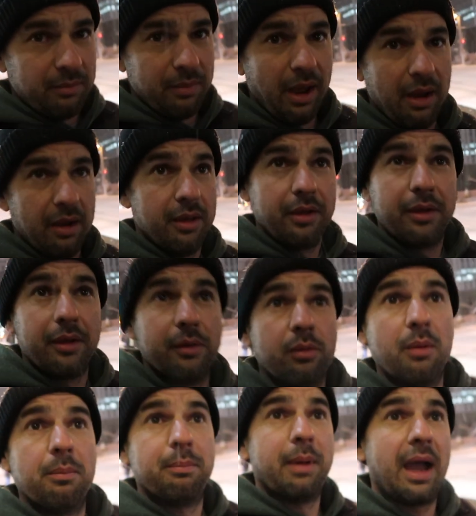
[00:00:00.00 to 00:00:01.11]
But
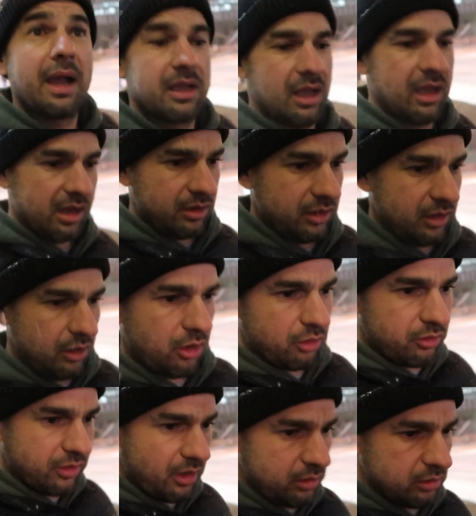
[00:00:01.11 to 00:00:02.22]
we're back at the
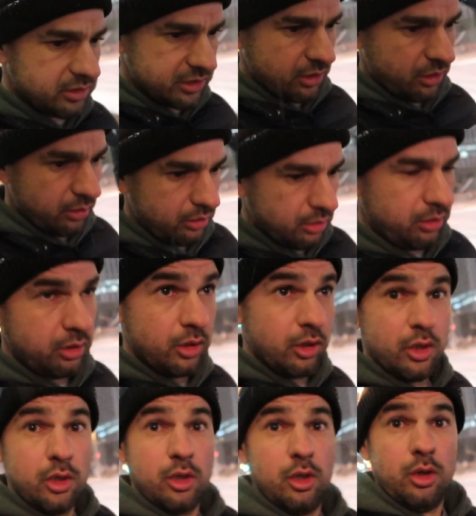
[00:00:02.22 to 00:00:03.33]
hotel, so
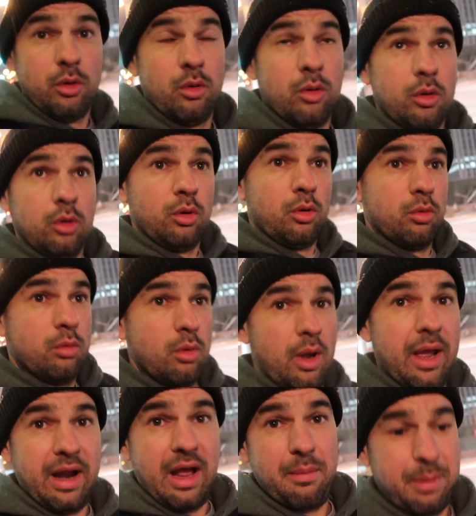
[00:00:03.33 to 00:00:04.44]
we'll
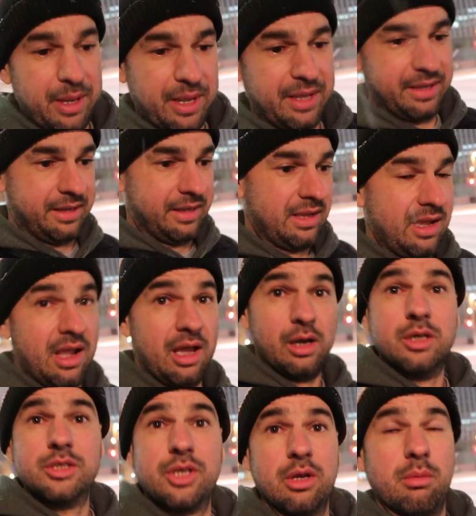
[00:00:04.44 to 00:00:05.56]
head up and
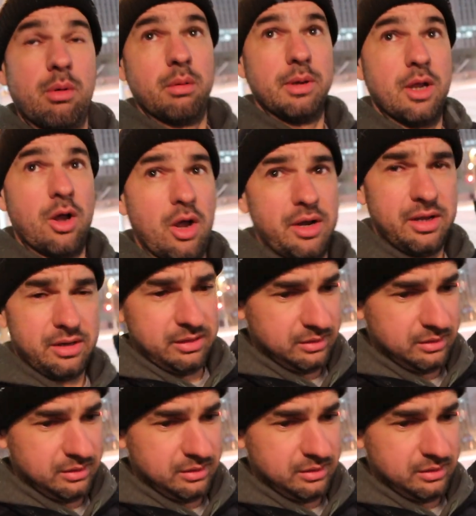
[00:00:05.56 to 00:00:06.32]
I'll show you what we got.